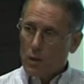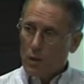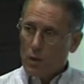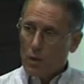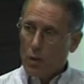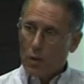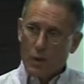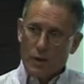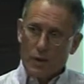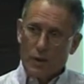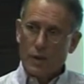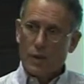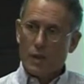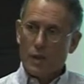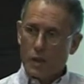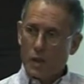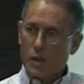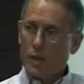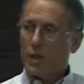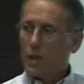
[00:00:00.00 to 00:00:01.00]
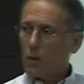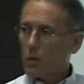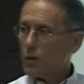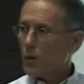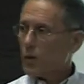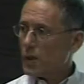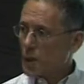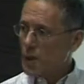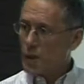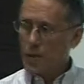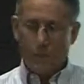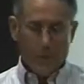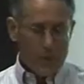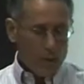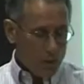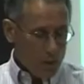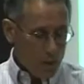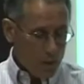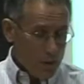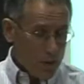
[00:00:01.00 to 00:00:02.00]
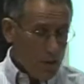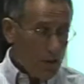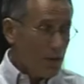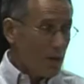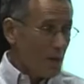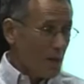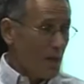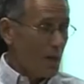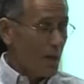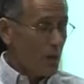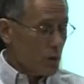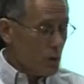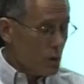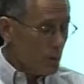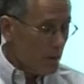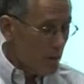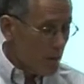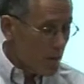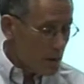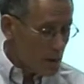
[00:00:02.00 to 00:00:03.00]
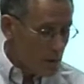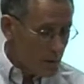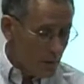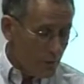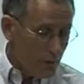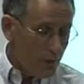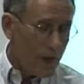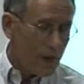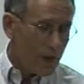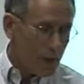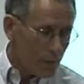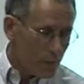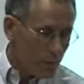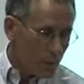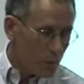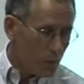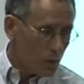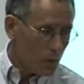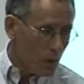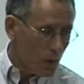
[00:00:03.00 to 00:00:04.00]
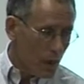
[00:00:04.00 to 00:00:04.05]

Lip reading: qualities, skills, experience that are tremendously valuable